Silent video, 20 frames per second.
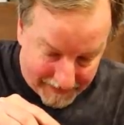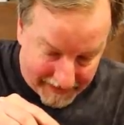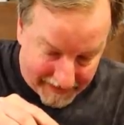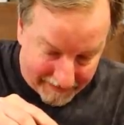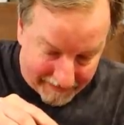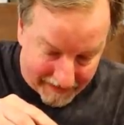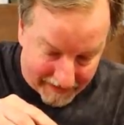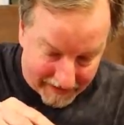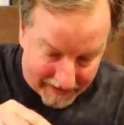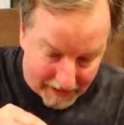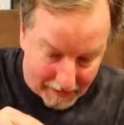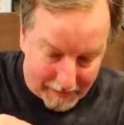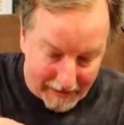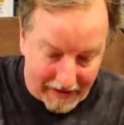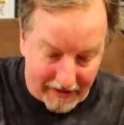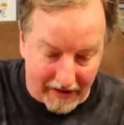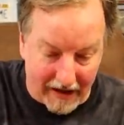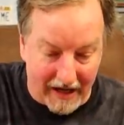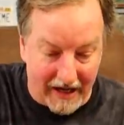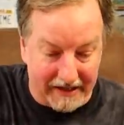Give it a little
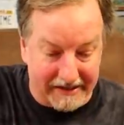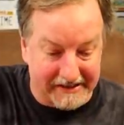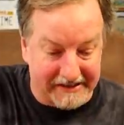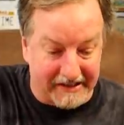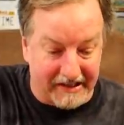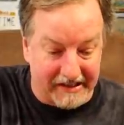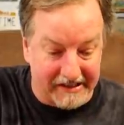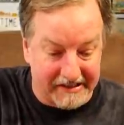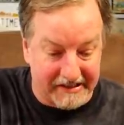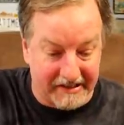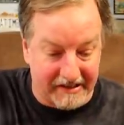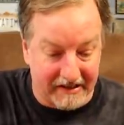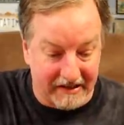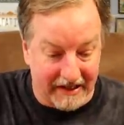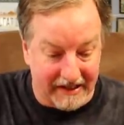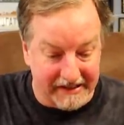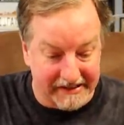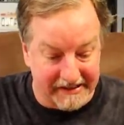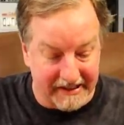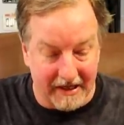bit of the hot sauce here.
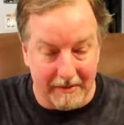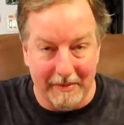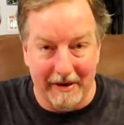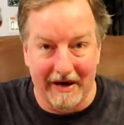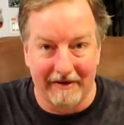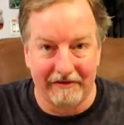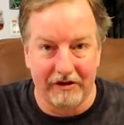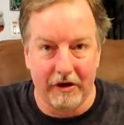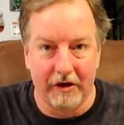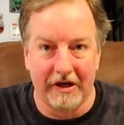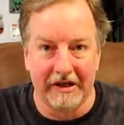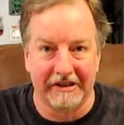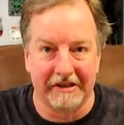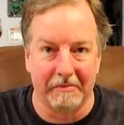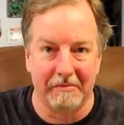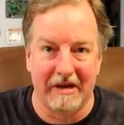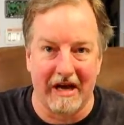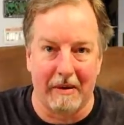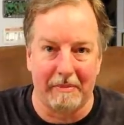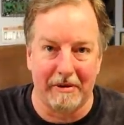Like I said, I might have to go get
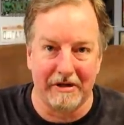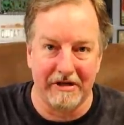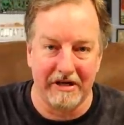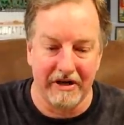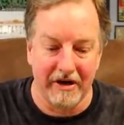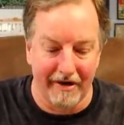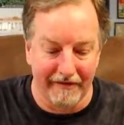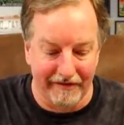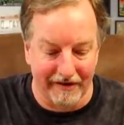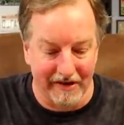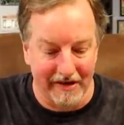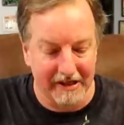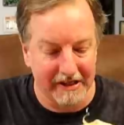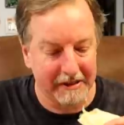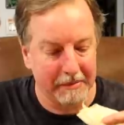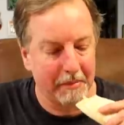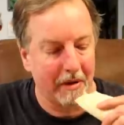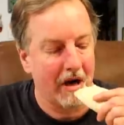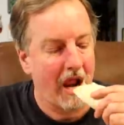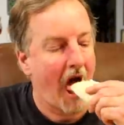some tapatio for
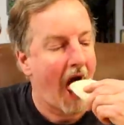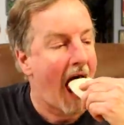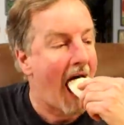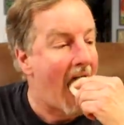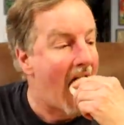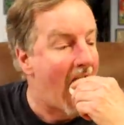this, but